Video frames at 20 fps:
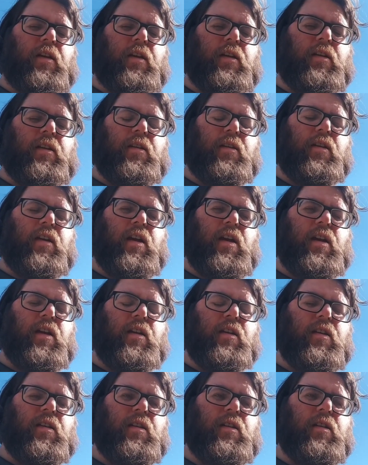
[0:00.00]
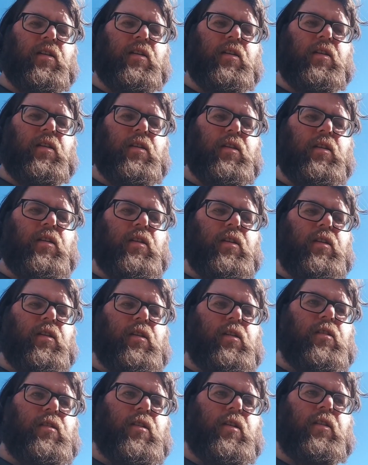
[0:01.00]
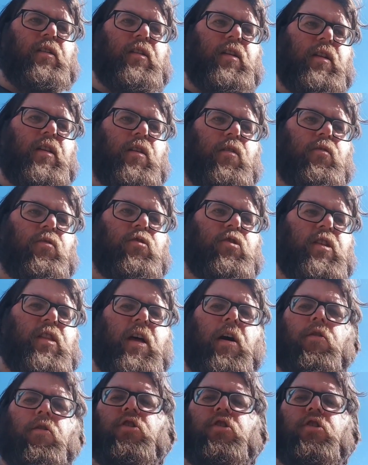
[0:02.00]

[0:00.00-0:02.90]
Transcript: And yeah, so they said they'll